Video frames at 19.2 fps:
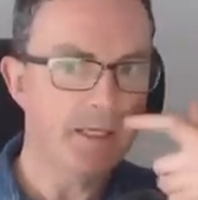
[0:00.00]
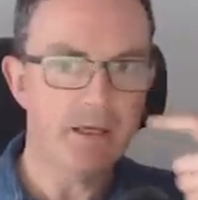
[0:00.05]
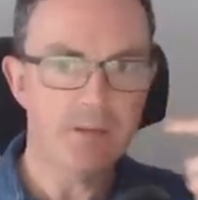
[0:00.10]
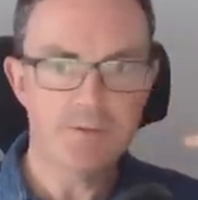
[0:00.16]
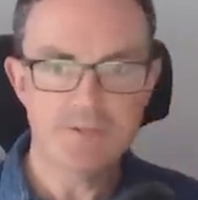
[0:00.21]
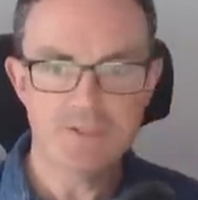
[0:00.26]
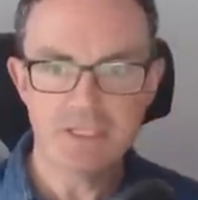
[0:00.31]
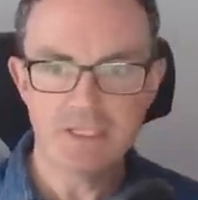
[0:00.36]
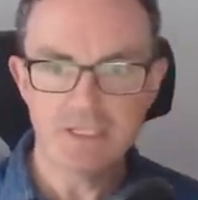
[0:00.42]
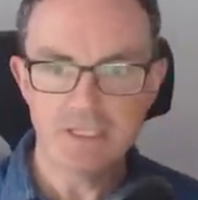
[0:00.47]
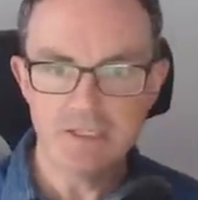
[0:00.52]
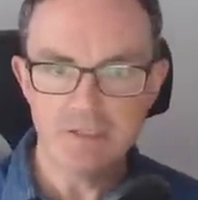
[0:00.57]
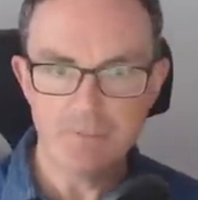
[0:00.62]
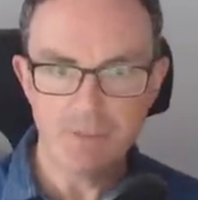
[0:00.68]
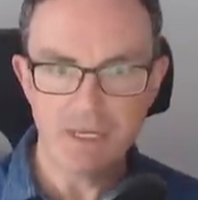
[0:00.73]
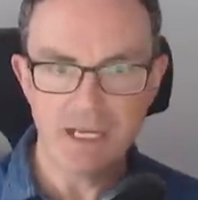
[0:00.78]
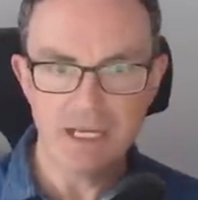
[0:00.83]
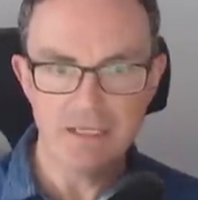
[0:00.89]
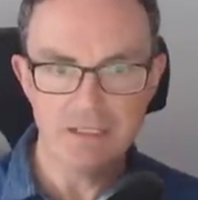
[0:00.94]
I was thinking the
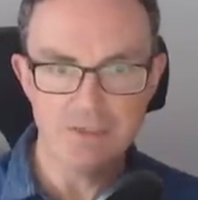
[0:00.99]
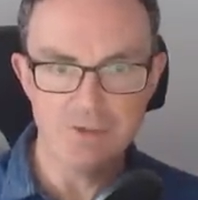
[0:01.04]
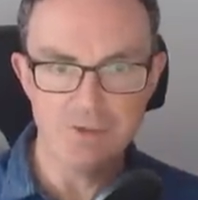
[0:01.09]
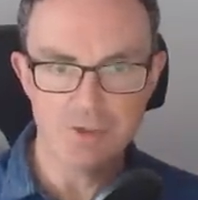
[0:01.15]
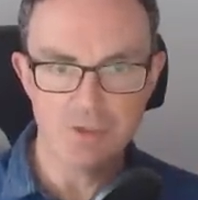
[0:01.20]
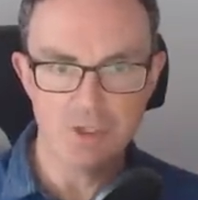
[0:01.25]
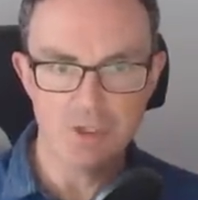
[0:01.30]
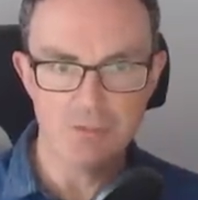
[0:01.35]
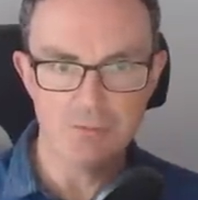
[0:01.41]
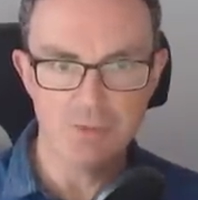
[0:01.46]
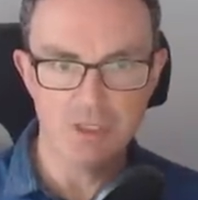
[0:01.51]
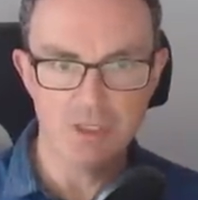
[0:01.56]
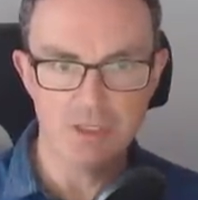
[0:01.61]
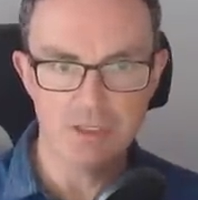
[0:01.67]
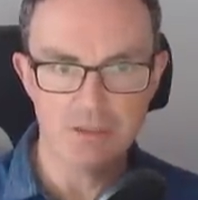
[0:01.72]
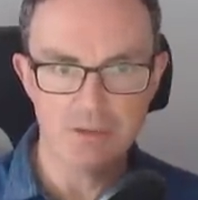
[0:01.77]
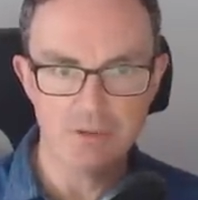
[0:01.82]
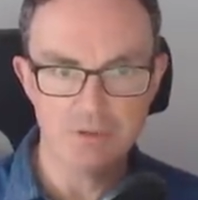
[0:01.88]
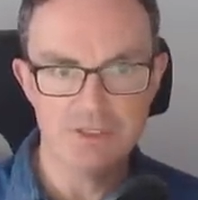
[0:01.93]
palindrome
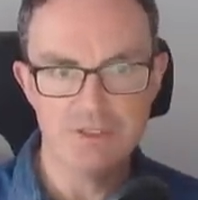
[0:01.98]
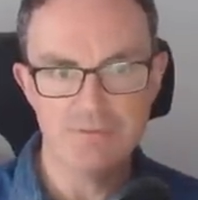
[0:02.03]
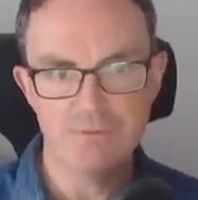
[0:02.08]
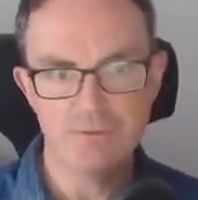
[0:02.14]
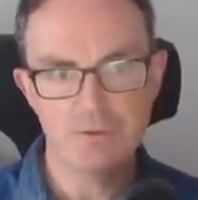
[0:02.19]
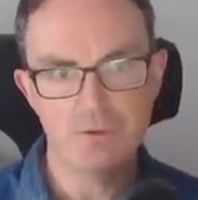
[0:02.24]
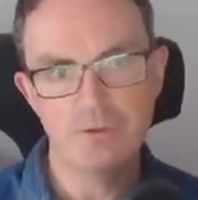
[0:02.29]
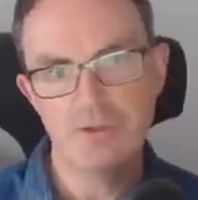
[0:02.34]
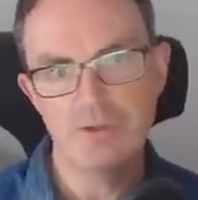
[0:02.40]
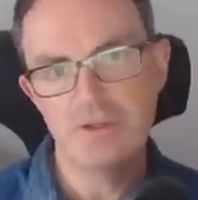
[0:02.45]
line looked difficult,